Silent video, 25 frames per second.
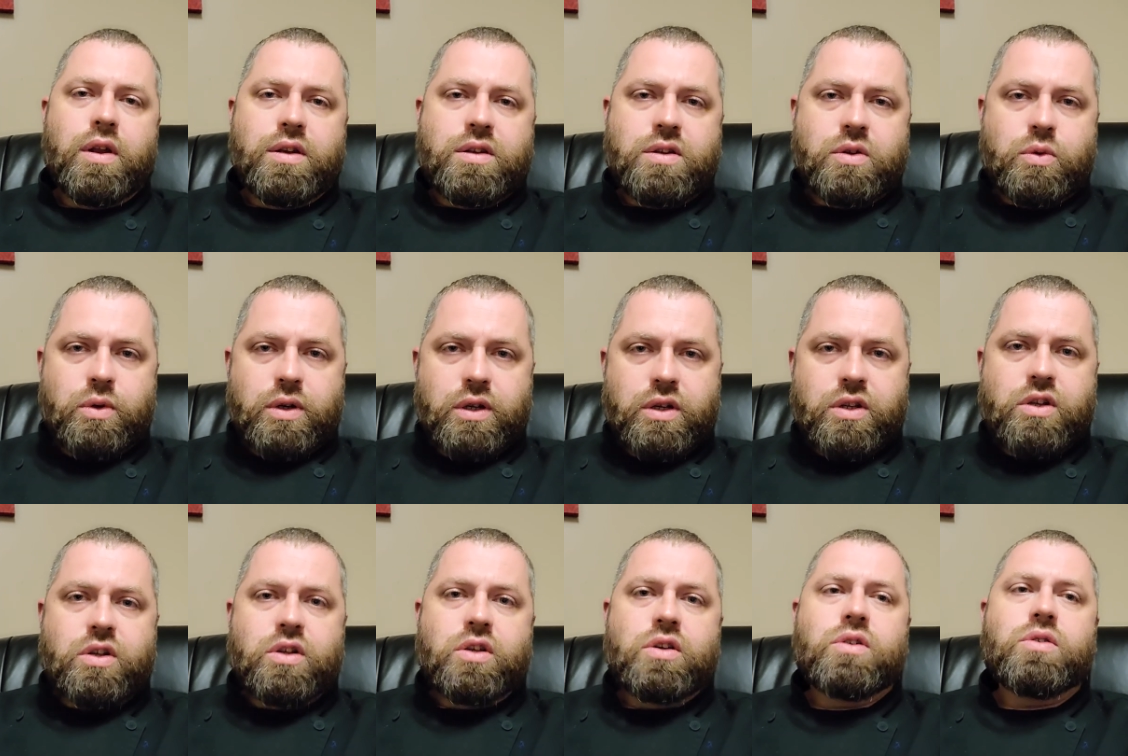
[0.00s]
to
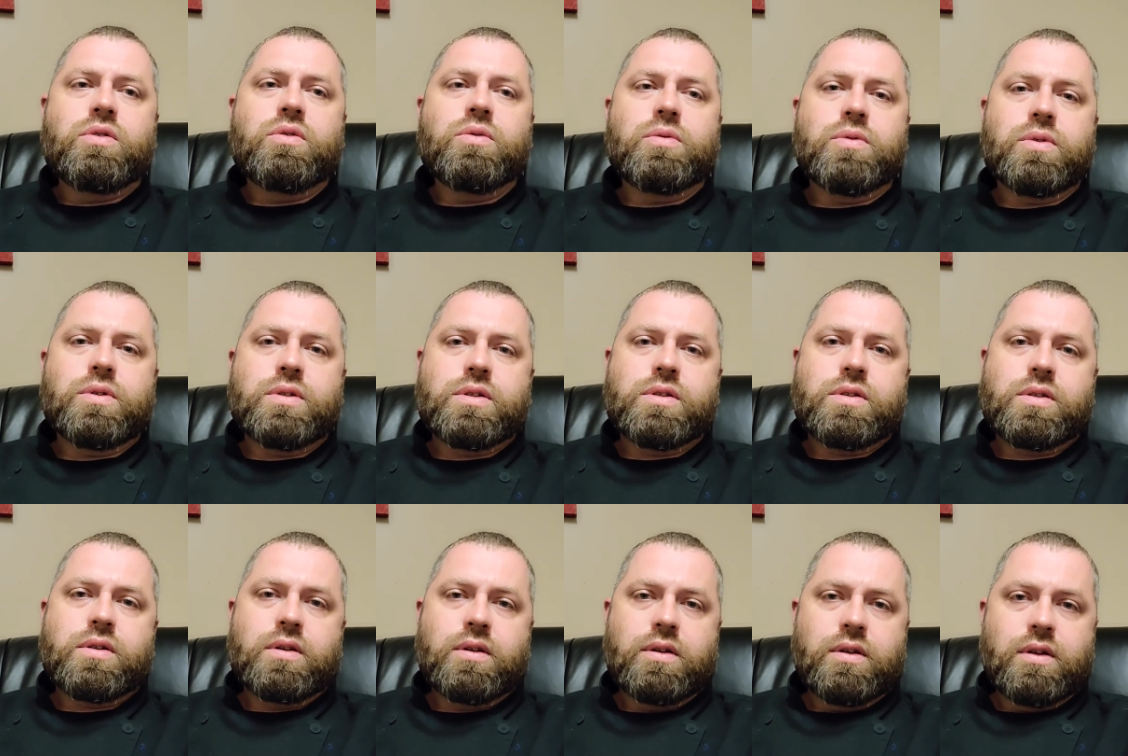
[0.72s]

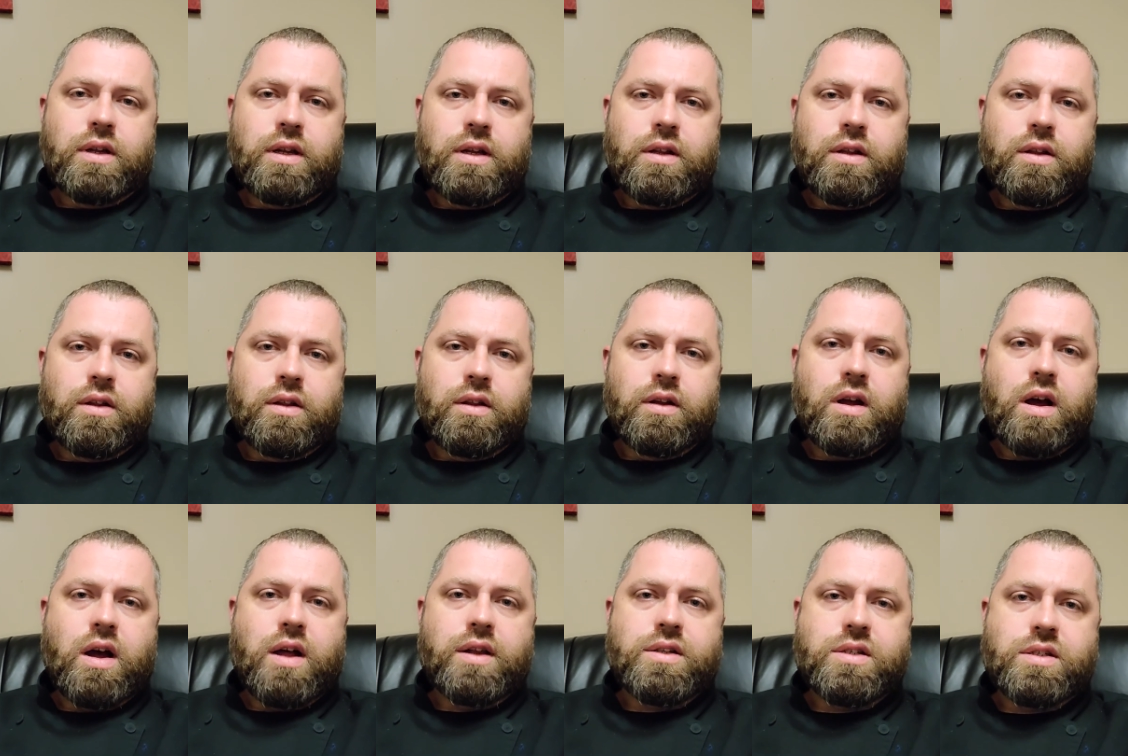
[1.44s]
accuse
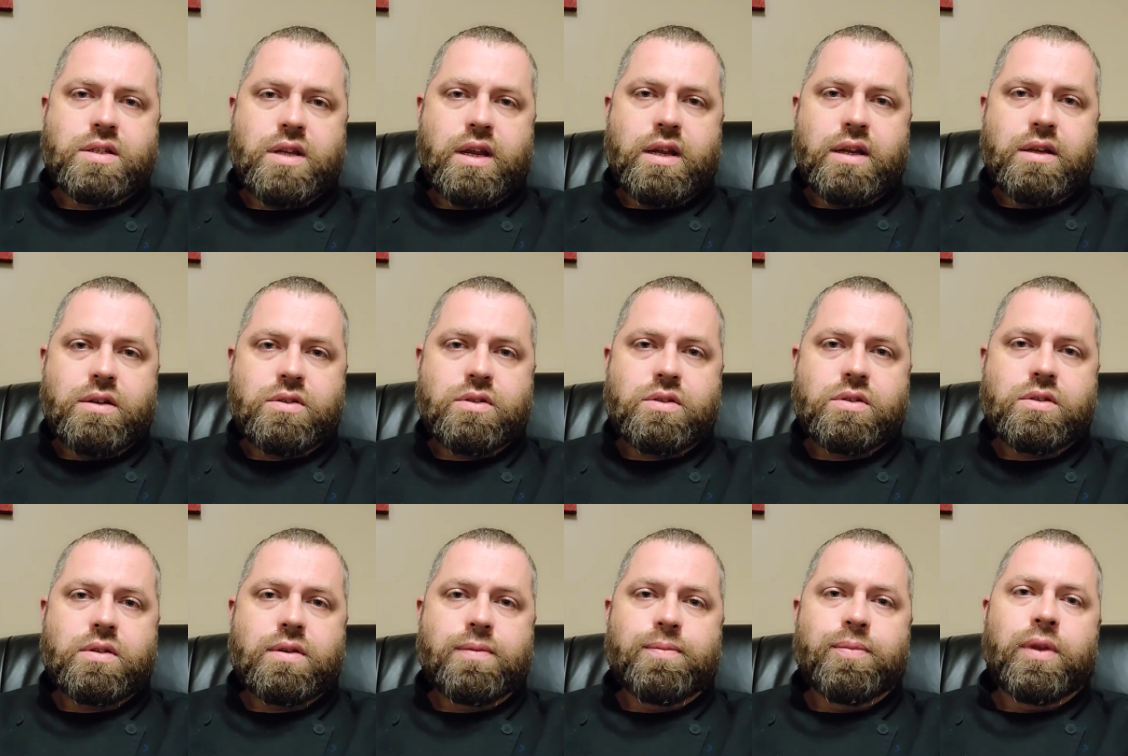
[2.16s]
God's
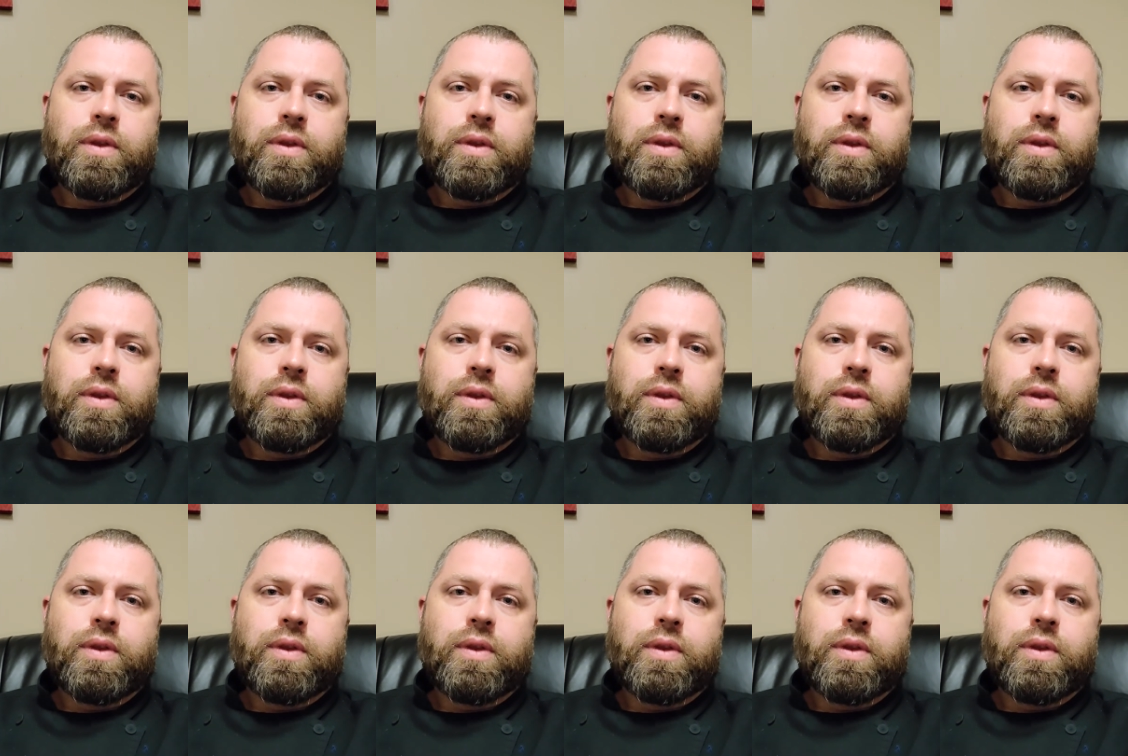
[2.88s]
saints.